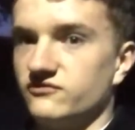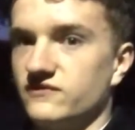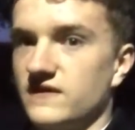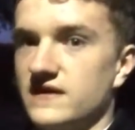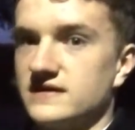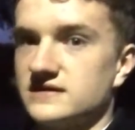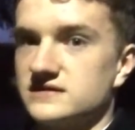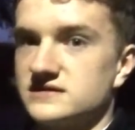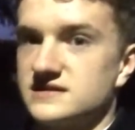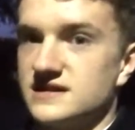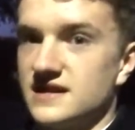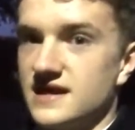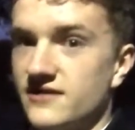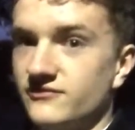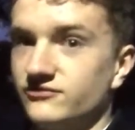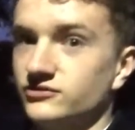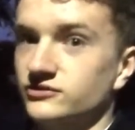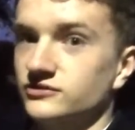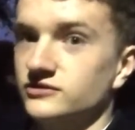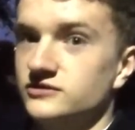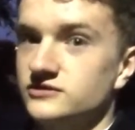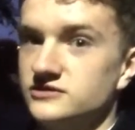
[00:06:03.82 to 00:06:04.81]
thanks to
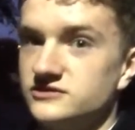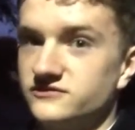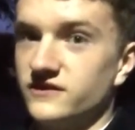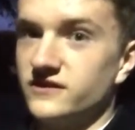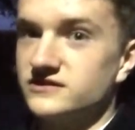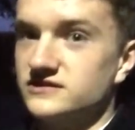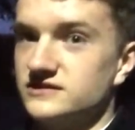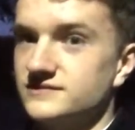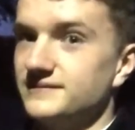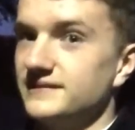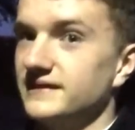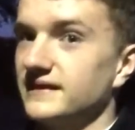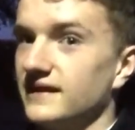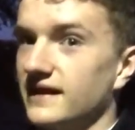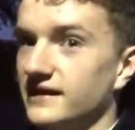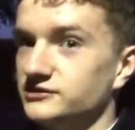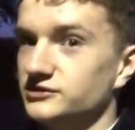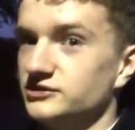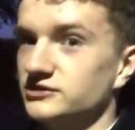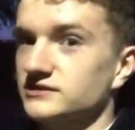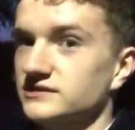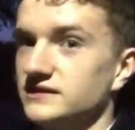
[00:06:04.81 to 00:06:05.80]
everyone who's voting me
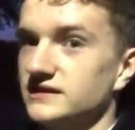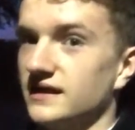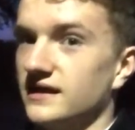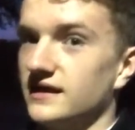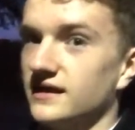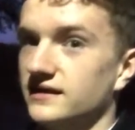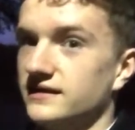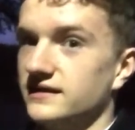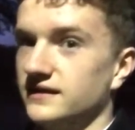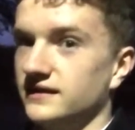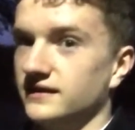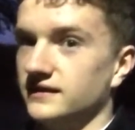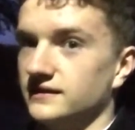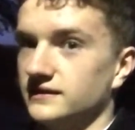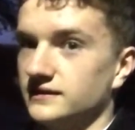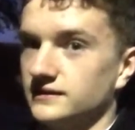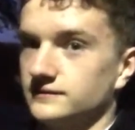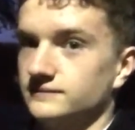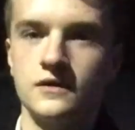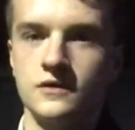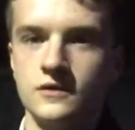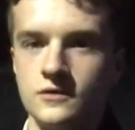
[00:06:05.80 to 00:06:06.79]
legend in our
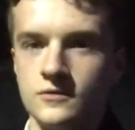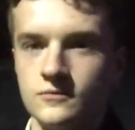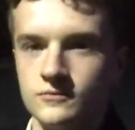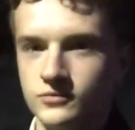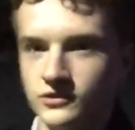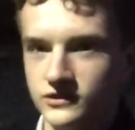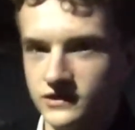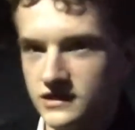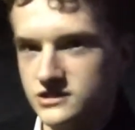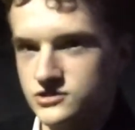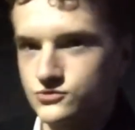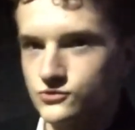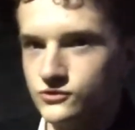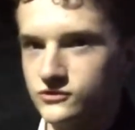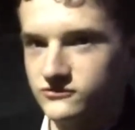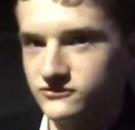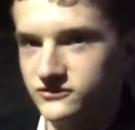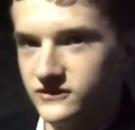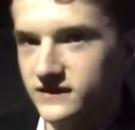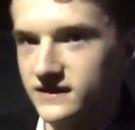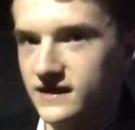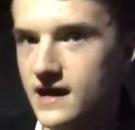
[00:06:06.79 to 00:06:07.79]
year. But there was
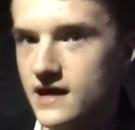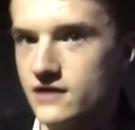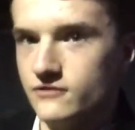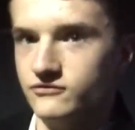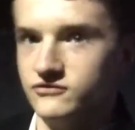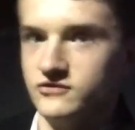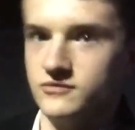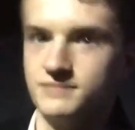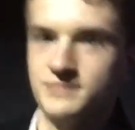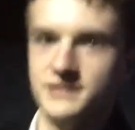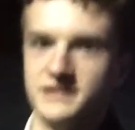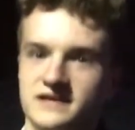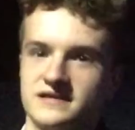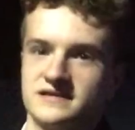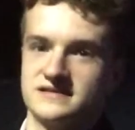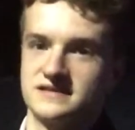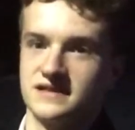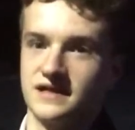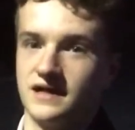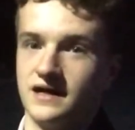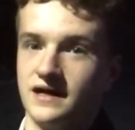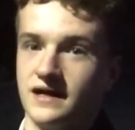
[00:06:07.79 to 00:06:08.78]
one for the guy with the
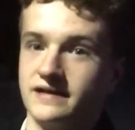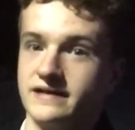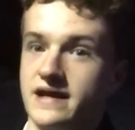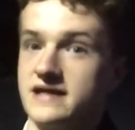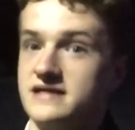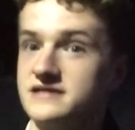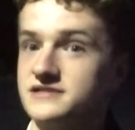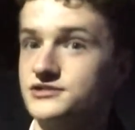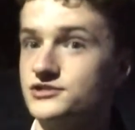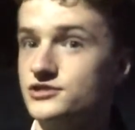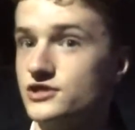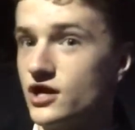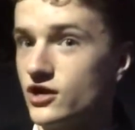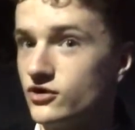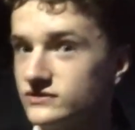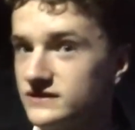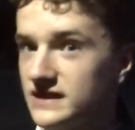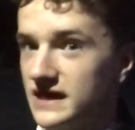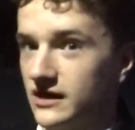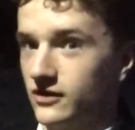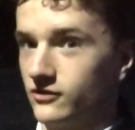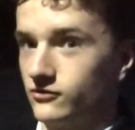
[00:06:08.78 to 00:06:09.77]
biggest hat, and that is
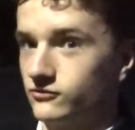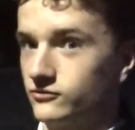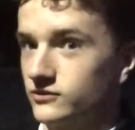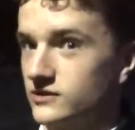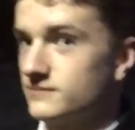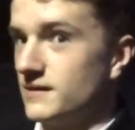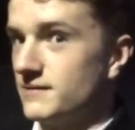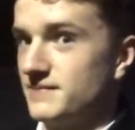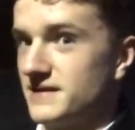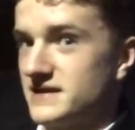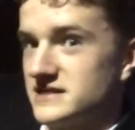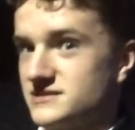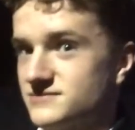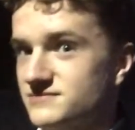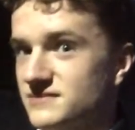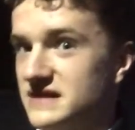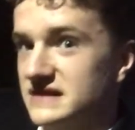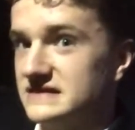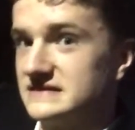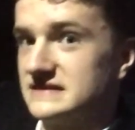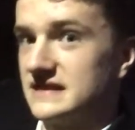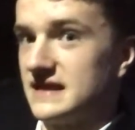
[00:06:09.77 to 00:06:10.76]
no doubt one of my best
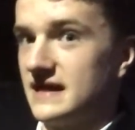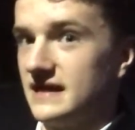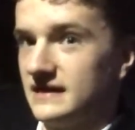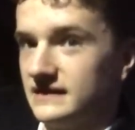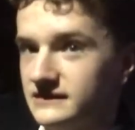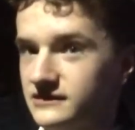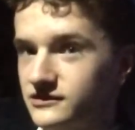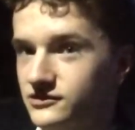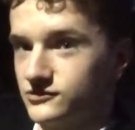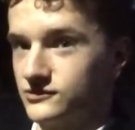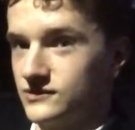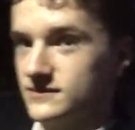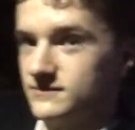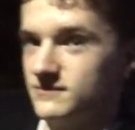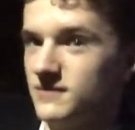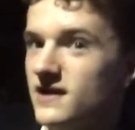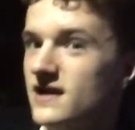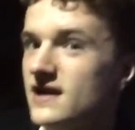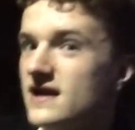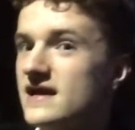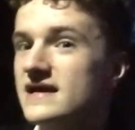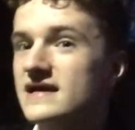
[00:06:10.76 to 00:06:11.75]
mates, Ali Karim.
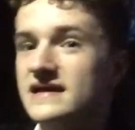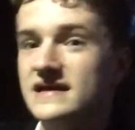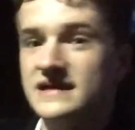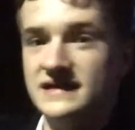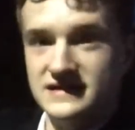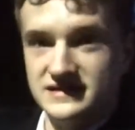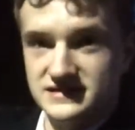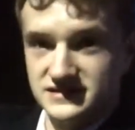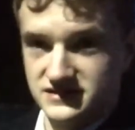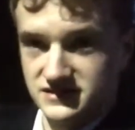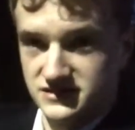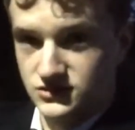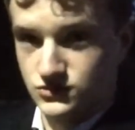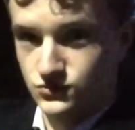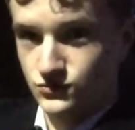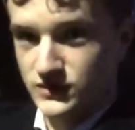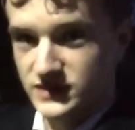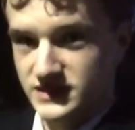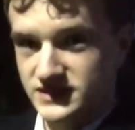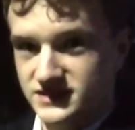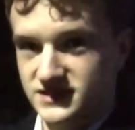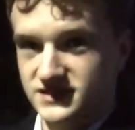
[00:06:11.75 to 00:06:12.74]
He is the
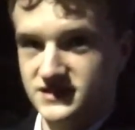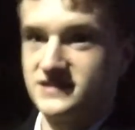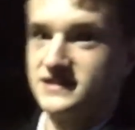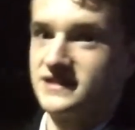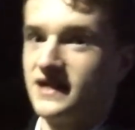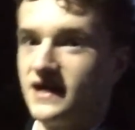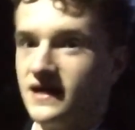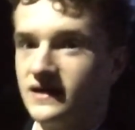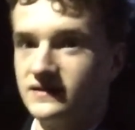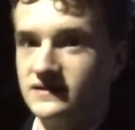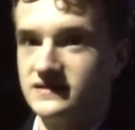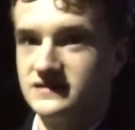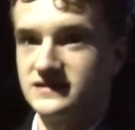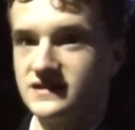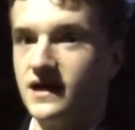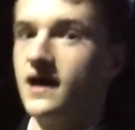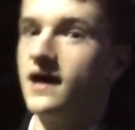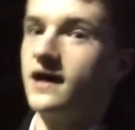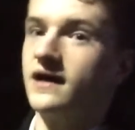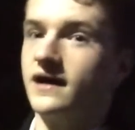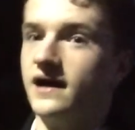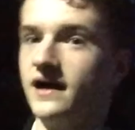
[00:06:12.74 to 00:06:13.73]
sweetest, kindest
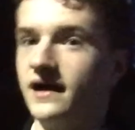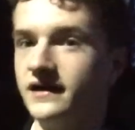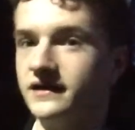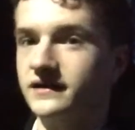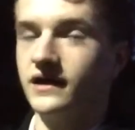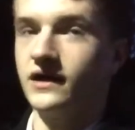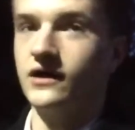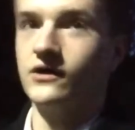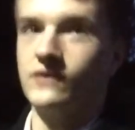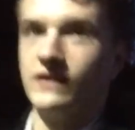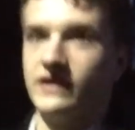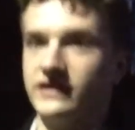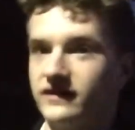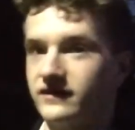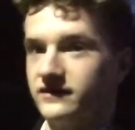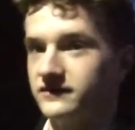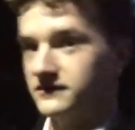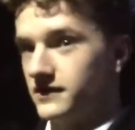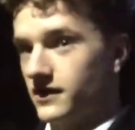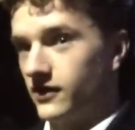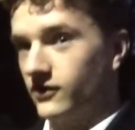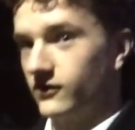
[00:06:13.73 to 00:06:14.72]
guy I know, and
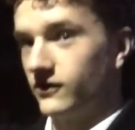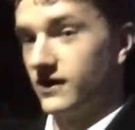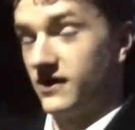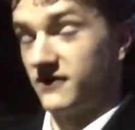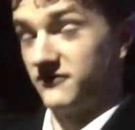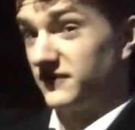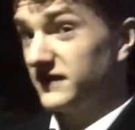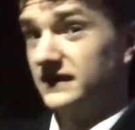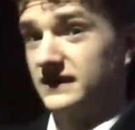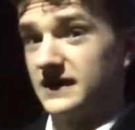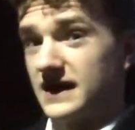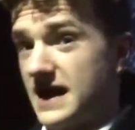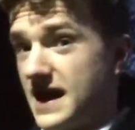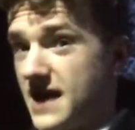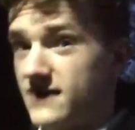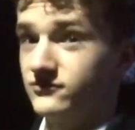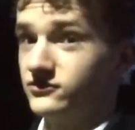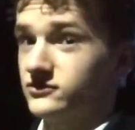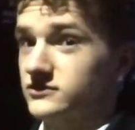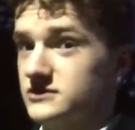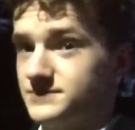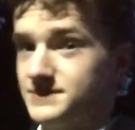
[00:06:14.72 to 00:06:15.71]
I know, I think
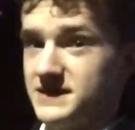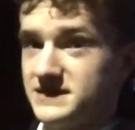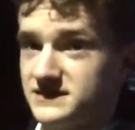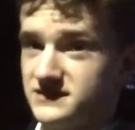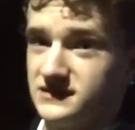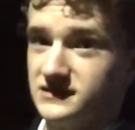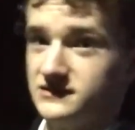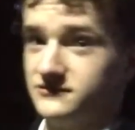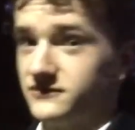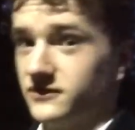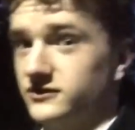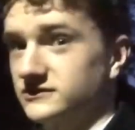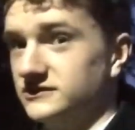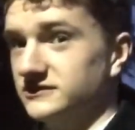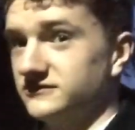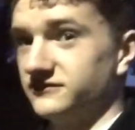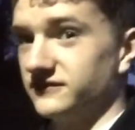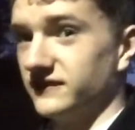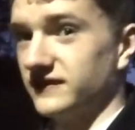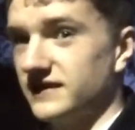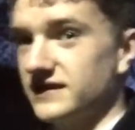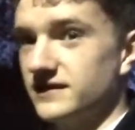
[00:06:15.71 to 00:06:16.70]
everyone's basically
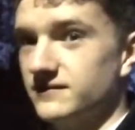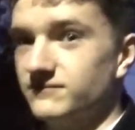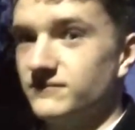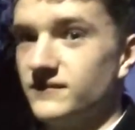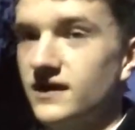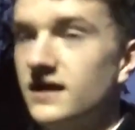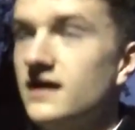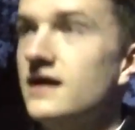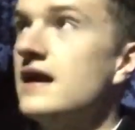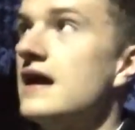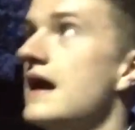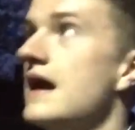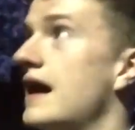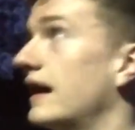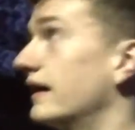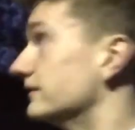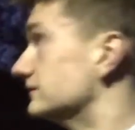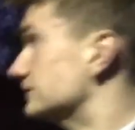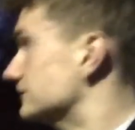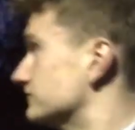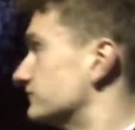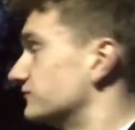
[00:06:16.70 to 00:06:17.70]
voted for him.
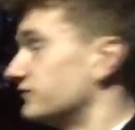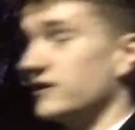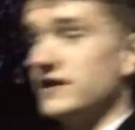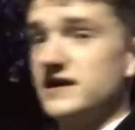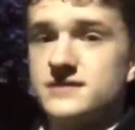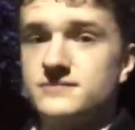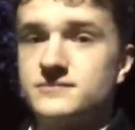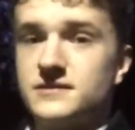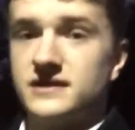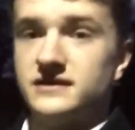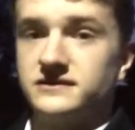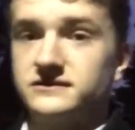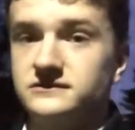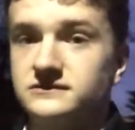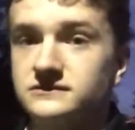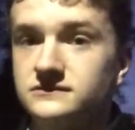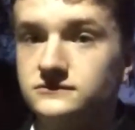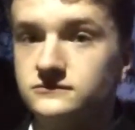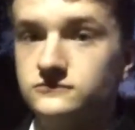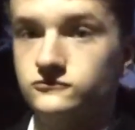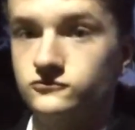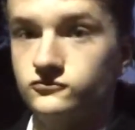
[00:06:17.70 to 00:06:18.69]
And for him
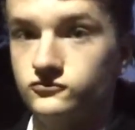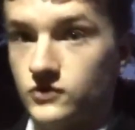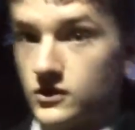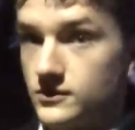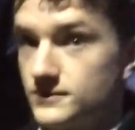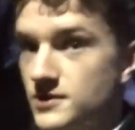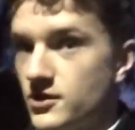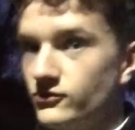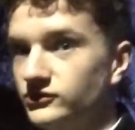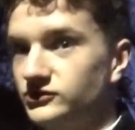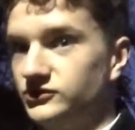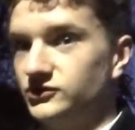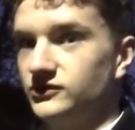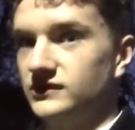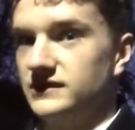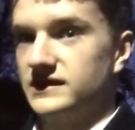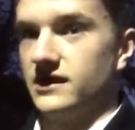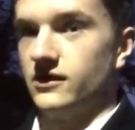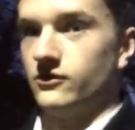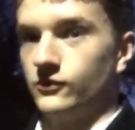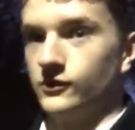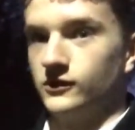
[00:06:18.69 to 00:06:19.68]
and Romeo and
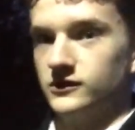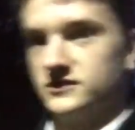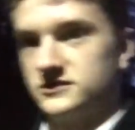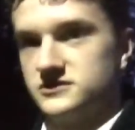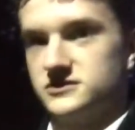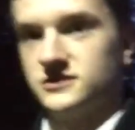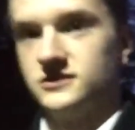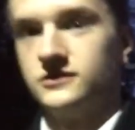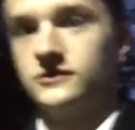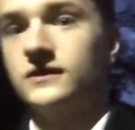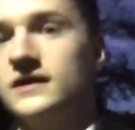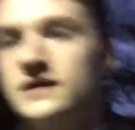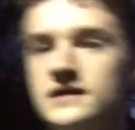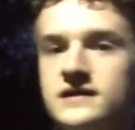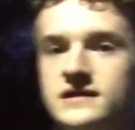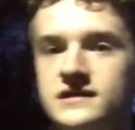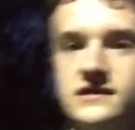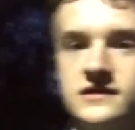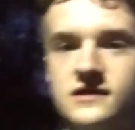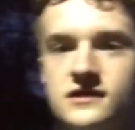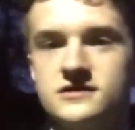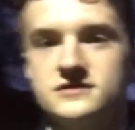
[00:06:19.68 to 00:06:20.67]
Juliet award too,
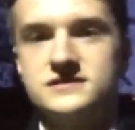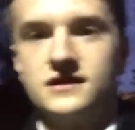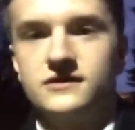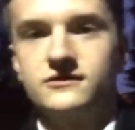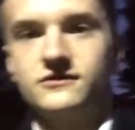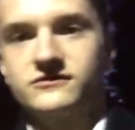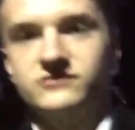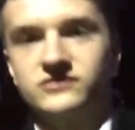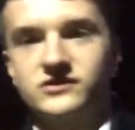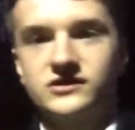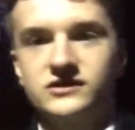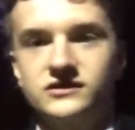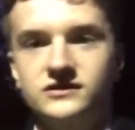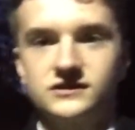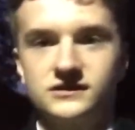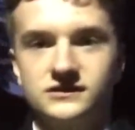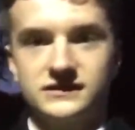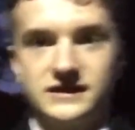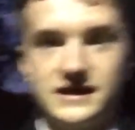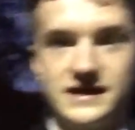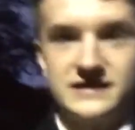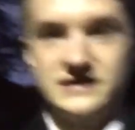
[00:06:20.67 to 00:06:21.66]
he goes out with a girl
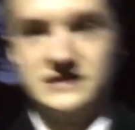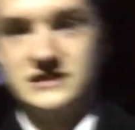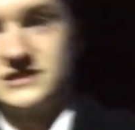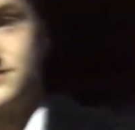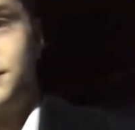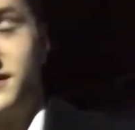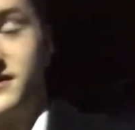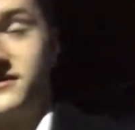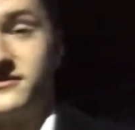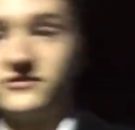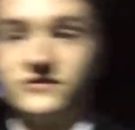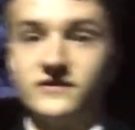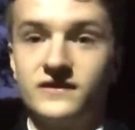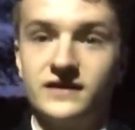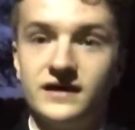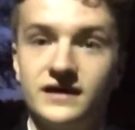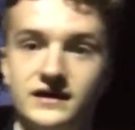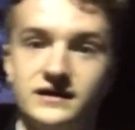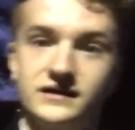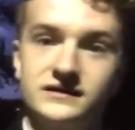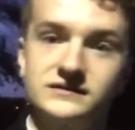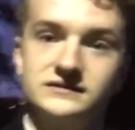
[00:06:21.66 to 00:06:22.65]
called Annie Smith,
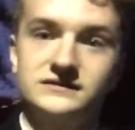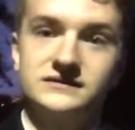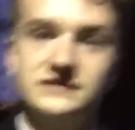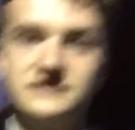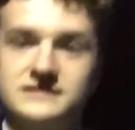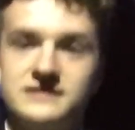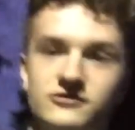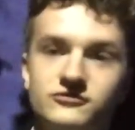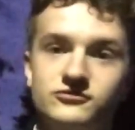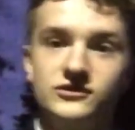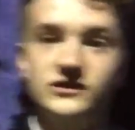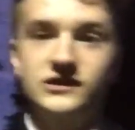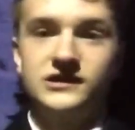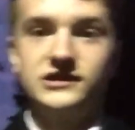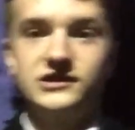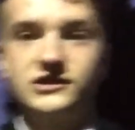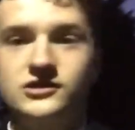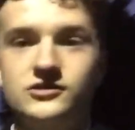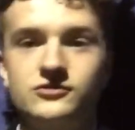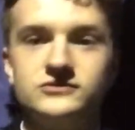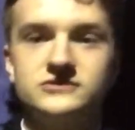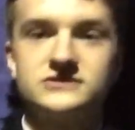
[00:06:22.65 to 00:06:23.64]
and they're really
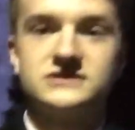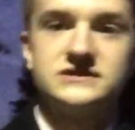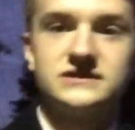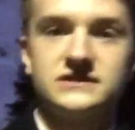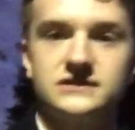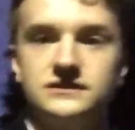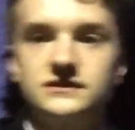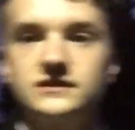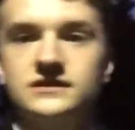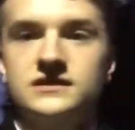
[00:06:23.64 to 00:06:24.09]
cute.